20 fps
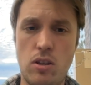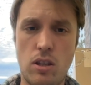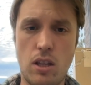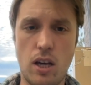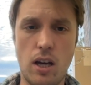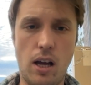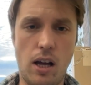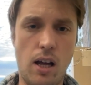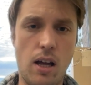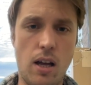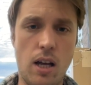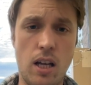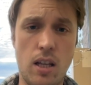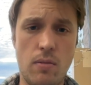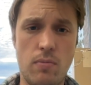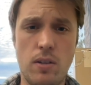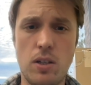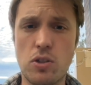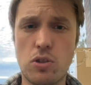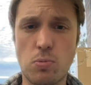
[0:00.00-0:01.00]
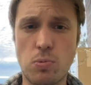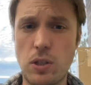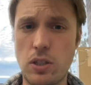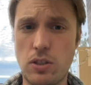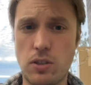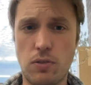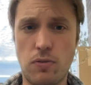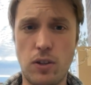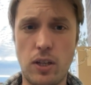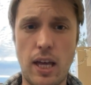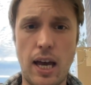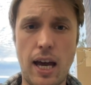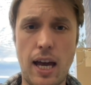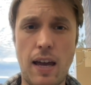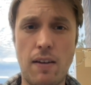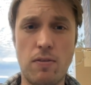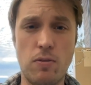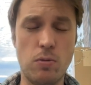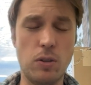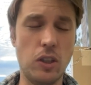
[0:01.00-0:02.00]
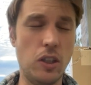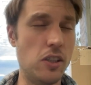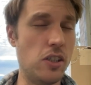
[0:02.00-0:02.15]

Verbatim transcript: Uh, there's reasons for that. I haven't really